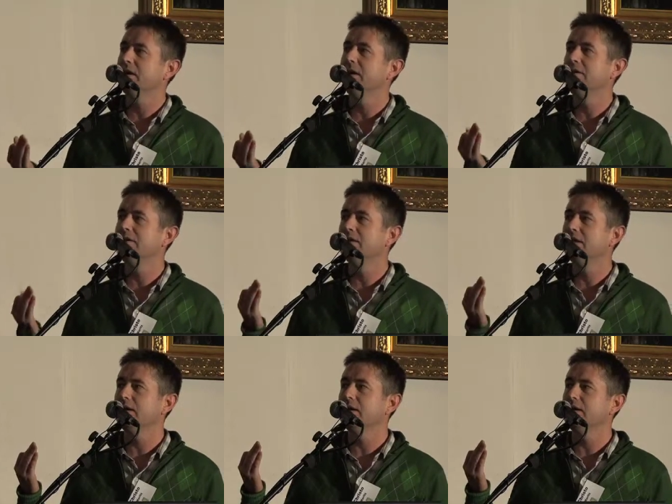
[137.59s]

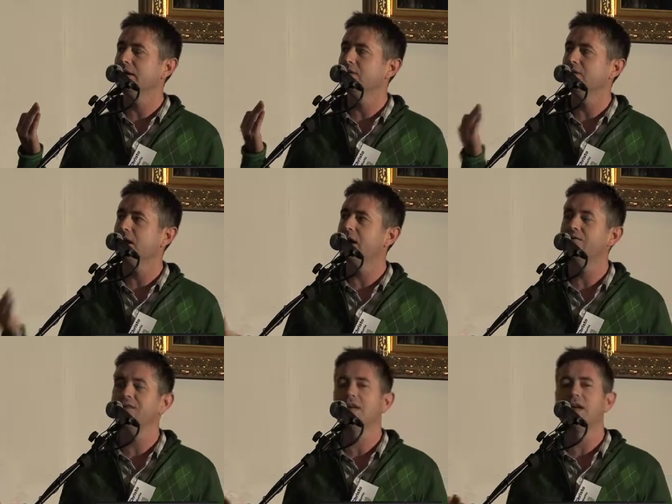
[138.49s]
it had to have
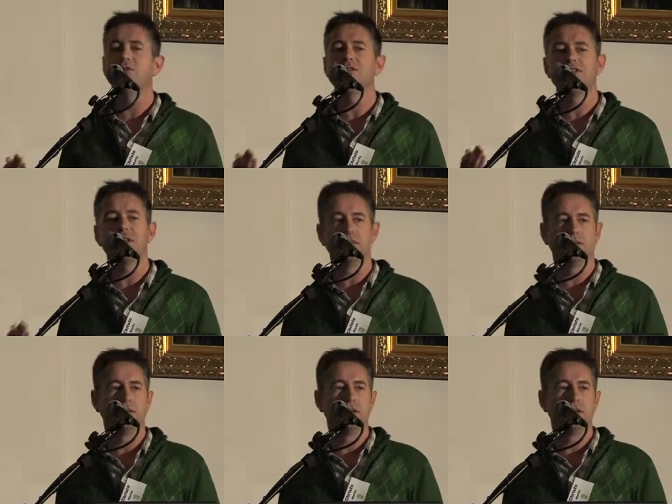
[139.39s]
is it had to sell.